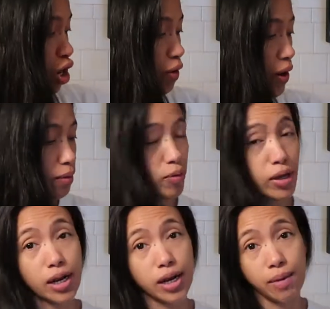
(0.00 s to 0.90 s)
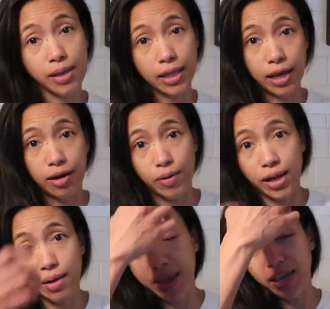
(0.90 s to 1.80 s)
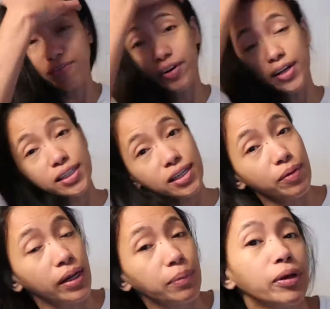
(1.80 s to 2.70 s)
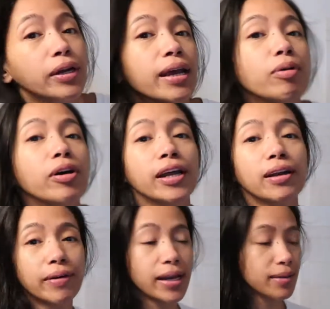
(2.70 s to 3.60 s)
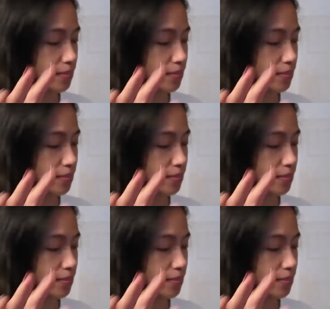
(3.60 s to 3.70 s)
Alright, we're gonna name it later. We're gonna make it first and then we're gonna put a name on it, alright?